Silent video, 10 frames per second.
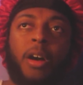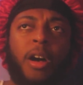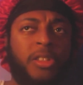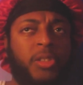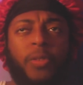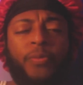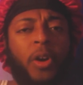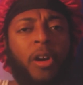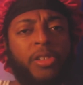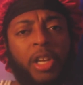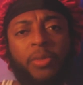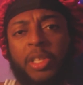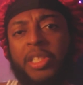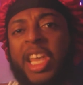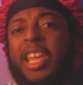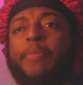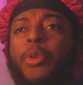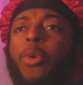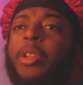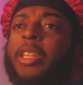also falls off the same
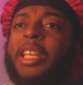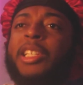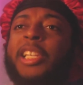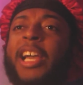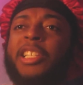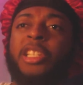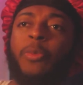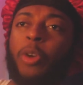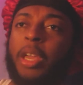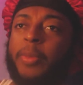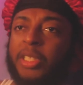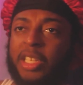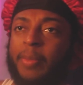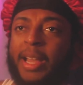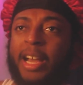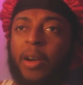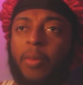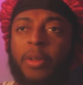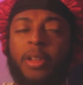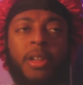building the exact same way, but
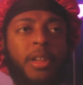somehow